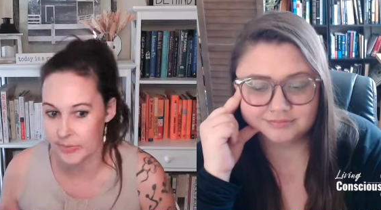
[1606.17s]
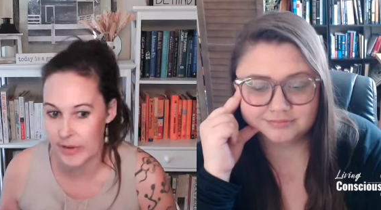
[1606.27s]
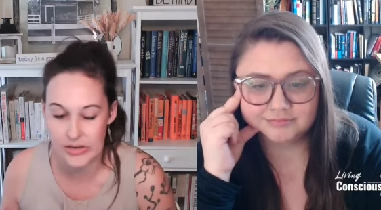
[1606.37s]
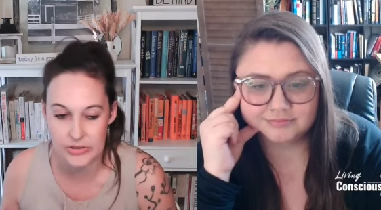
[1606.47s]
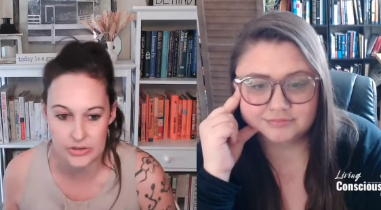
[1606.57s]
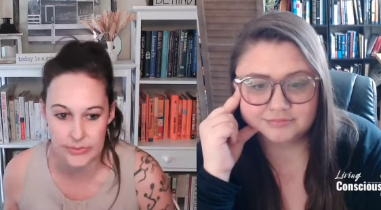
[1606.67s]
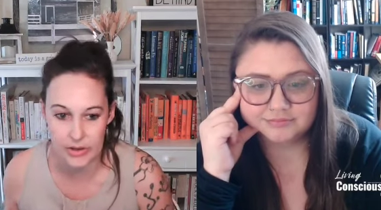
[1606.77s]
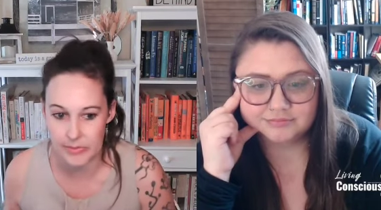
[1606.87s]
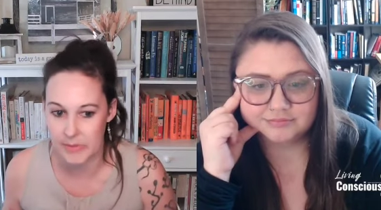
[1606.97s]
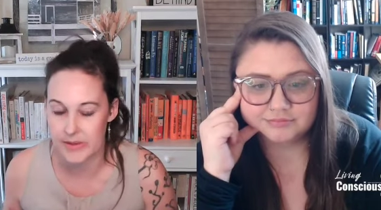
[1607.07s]
Speaker 1: they're passionate
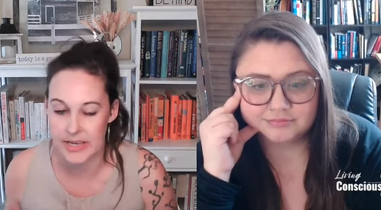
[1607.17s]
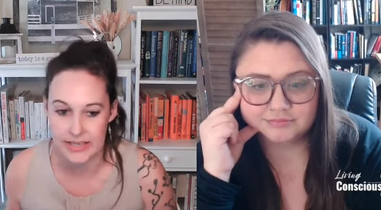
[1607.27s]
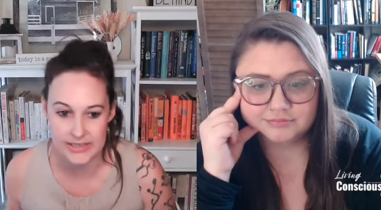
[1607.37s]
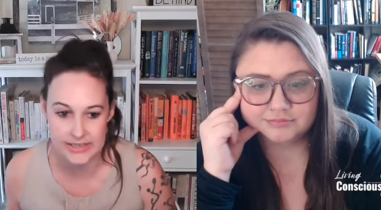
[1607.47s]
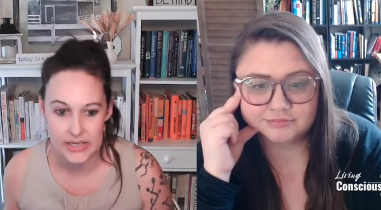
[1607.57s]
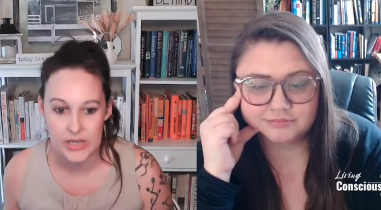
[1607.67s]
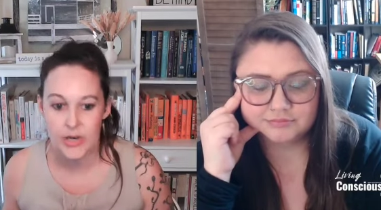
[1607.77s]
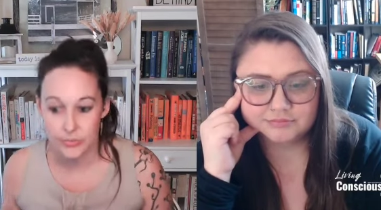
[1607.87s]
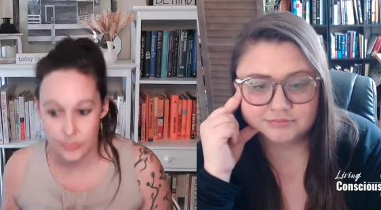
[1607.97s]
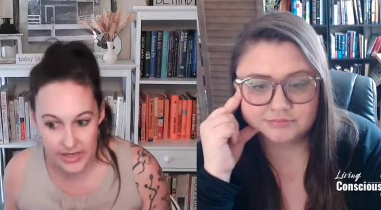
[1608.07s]
about. Maybe that's
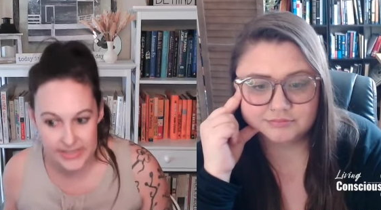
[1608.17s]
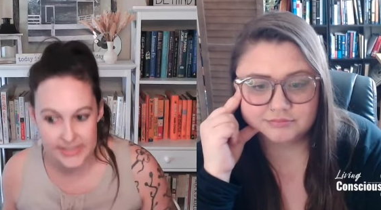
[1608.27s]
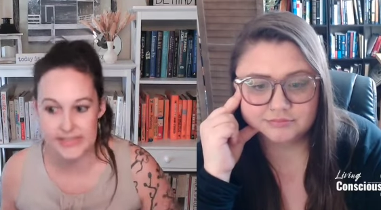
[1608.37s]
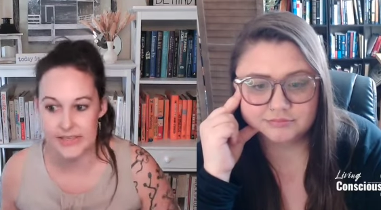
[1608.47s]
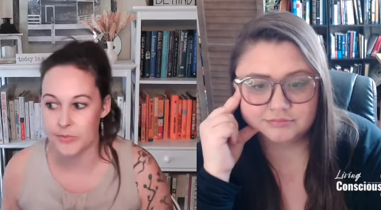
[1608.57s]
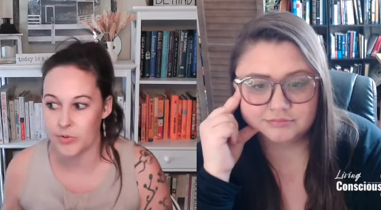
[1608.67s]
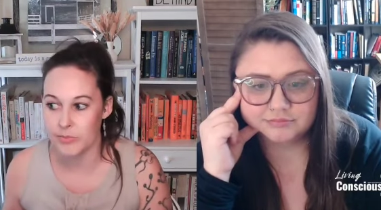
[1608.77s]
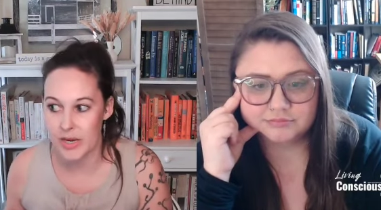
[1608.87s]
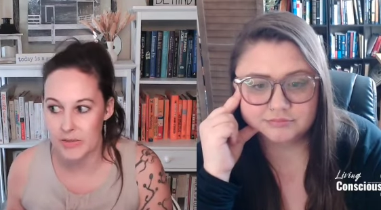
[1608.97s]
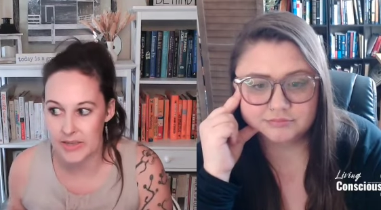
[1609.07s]
racism, or
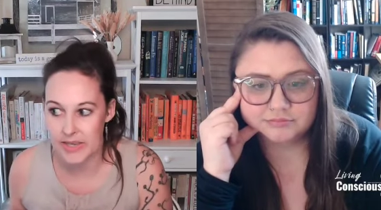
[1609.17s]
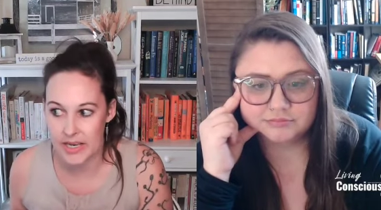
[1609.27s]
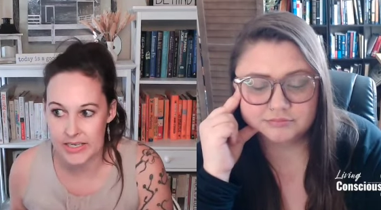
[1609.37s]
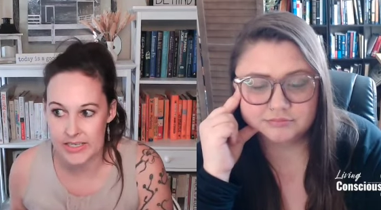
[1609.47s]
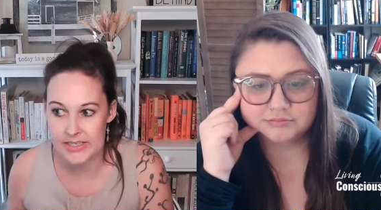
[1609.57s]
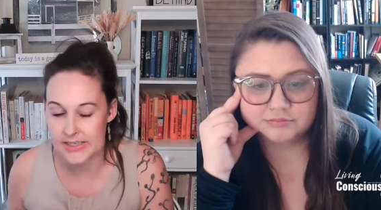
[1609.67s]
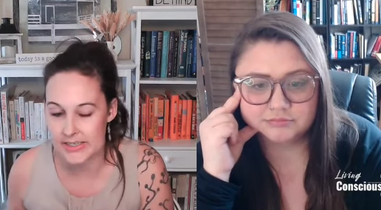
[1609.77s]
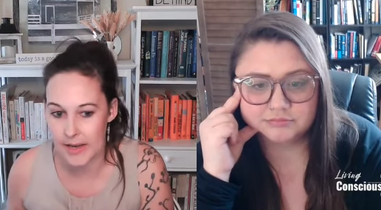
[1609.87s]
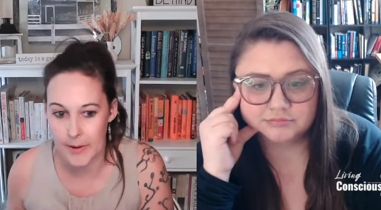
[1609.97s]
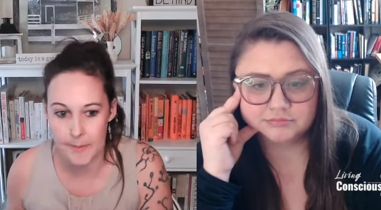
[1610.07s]
maybe that is,
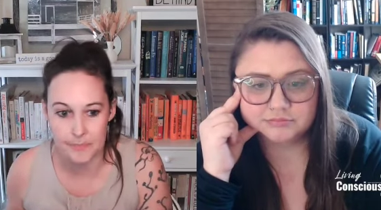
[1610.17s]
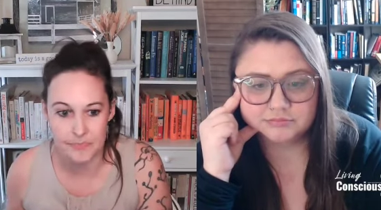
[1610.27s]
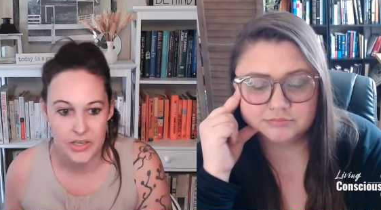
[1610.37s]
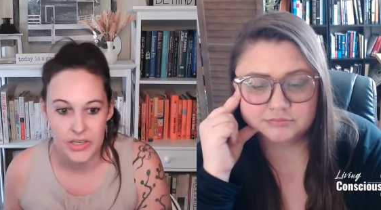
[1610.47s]
um,